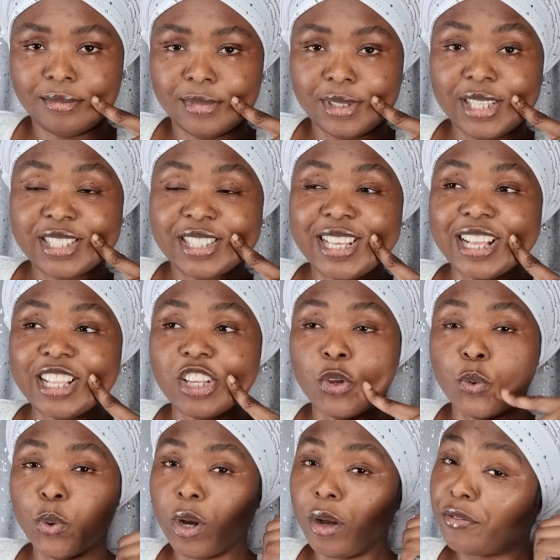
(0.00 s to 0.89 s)
is
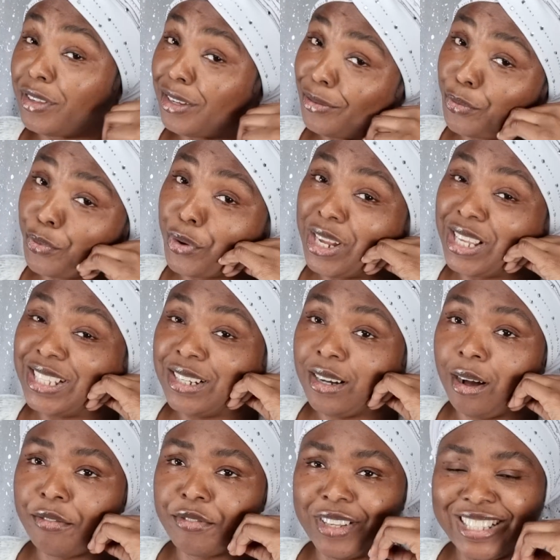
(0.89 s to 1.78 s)
getting rid of the
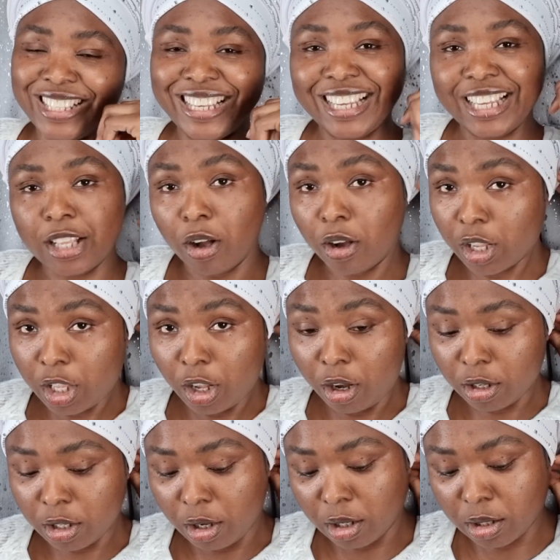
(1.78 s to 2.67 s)
ding ding ding
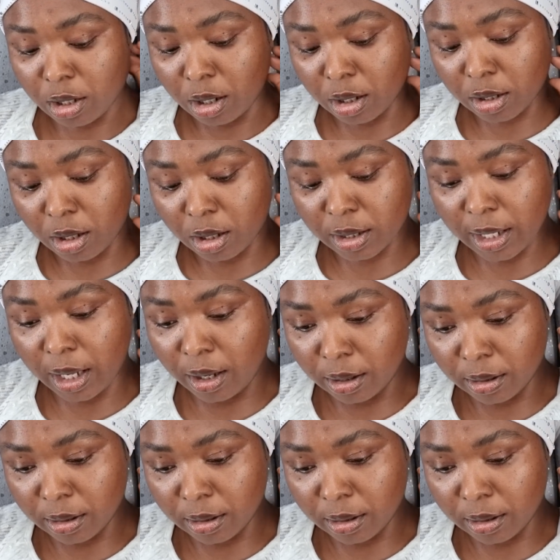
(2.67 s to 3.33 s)
ding ding ding ding.